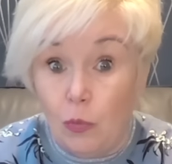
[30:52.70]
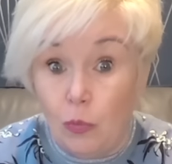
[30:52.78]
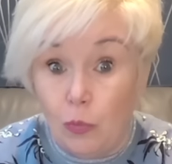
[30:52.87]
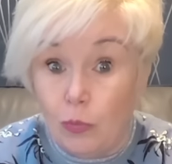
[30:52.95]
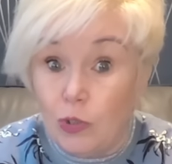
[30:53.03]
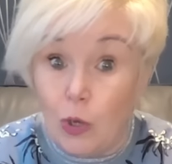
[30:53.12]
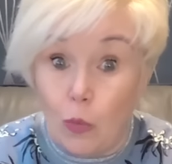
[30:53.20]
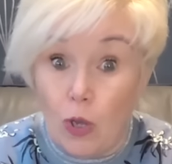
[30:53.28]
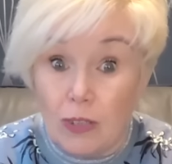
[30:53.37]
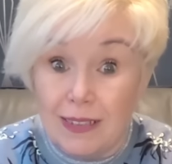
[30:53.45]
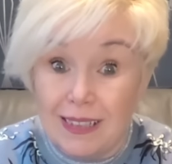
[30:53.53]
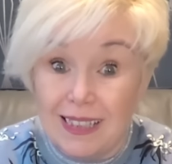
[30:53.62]
So
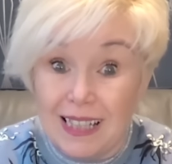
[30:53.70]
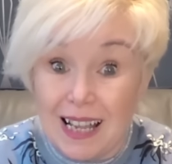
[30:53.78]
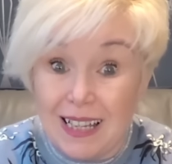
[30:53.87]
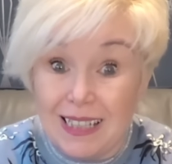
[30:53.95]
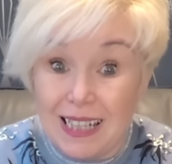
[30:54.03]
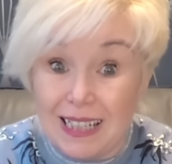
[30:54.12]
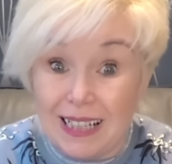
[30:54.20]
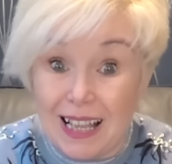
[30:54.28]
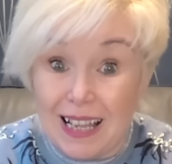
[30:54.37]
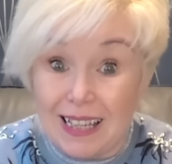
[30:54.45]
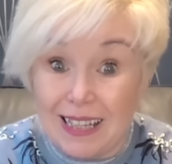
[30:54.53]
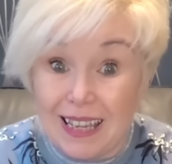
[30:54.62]
what's the sizing
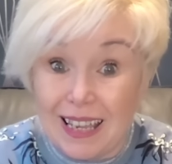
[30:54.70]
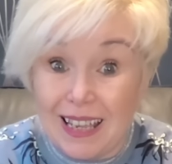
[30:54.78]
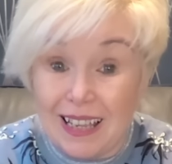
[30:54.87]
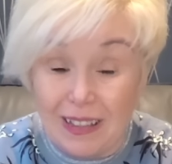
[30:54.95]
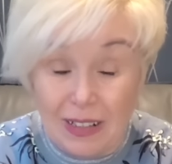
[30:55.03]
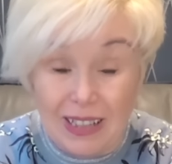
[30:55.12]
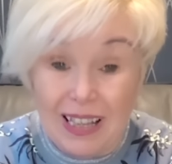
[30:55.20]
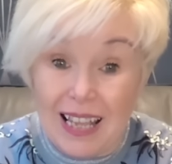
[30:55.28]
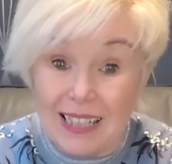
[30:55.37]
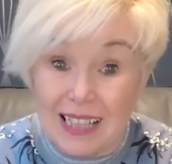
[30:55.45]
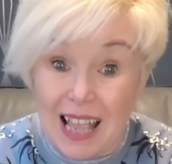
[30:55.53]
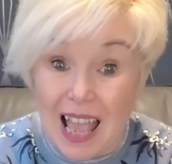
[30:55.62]
like?
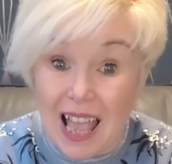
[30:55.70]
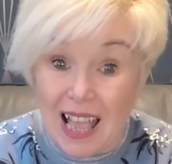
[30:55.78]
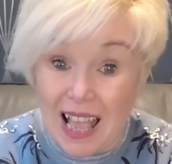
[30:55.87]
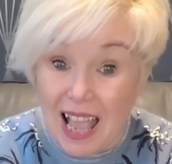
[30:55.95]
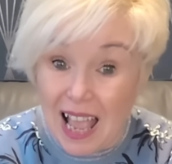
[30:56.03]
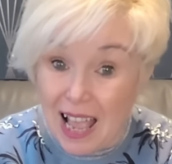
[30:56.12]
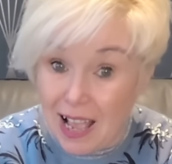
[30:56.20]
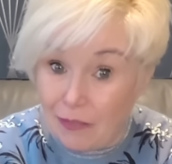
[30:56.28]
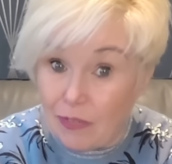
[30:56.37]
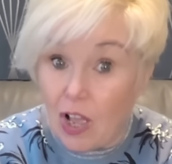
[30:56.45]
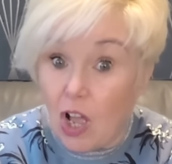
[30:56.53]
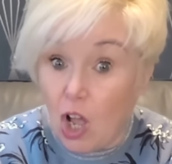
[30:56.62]
Let's have
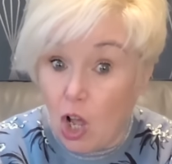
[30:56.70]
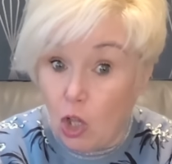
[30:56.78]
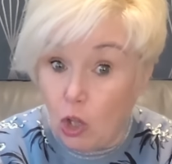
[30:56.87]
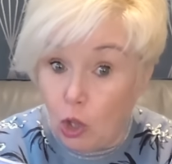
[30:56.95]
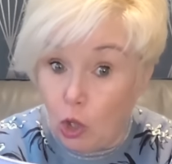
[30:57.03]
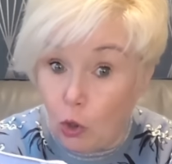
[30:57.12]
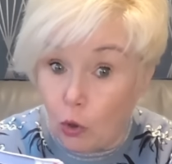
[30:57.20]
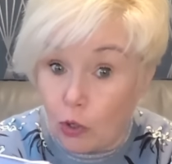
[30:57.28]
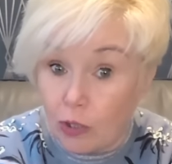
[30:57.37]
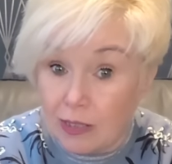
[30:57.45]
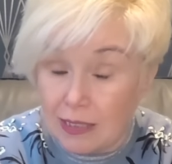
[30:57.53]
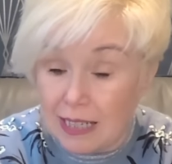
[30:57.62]
a look,
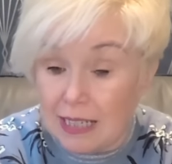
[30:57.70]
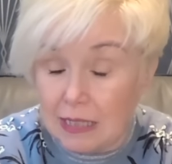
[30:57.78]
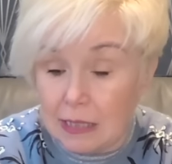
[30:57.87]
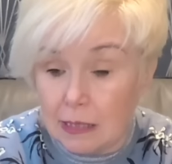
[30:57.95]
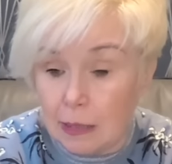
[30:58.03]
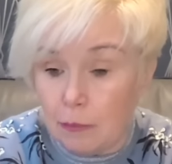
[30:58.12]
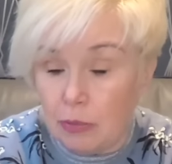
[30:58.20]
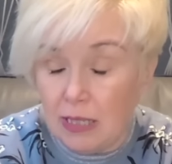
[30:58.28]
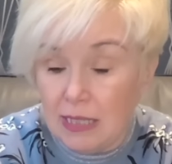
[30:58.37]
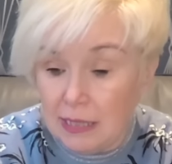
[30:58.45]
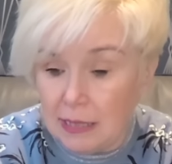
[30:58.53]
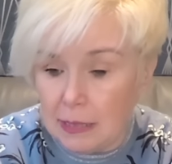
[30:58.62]
because it is a
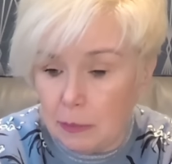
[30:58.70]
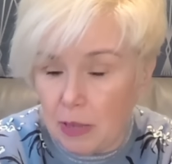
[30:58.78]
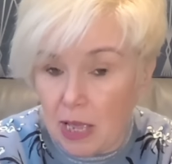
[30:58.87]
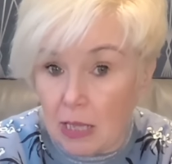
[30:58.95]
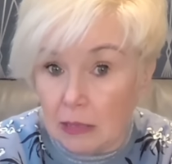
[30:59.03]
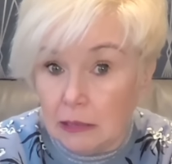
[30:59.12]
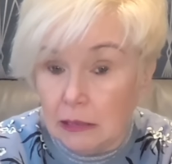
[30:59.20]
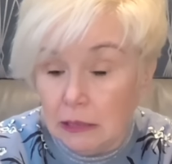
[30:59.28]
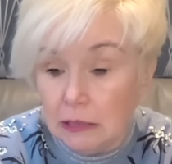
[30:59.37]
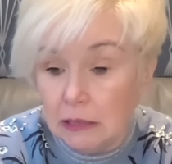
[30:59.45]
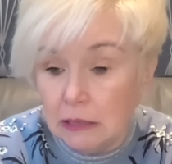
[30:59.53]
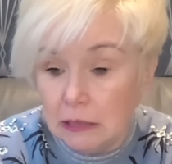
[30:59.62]
simplicity pattern.
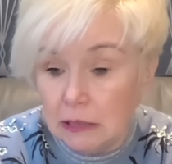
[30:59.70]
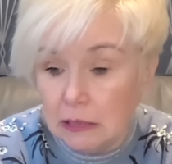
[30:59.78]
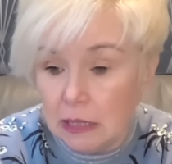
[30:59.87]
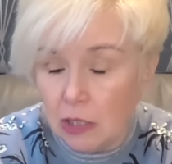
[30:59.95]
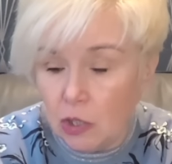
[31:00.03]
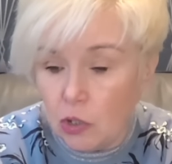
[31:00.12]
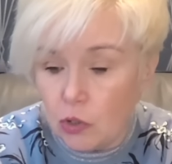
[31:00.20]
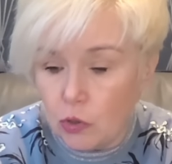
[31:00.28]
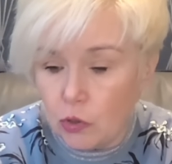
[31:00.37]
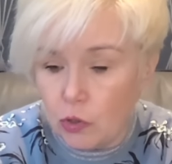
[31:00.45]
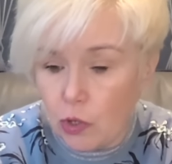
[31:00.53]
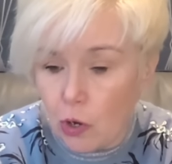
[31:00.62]

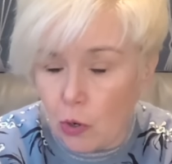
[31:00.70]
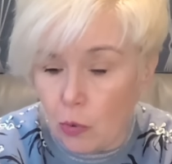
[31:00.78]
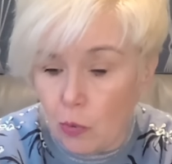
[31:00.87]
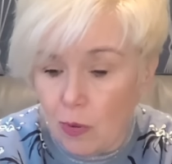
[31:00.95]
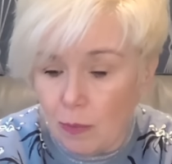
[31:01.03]
So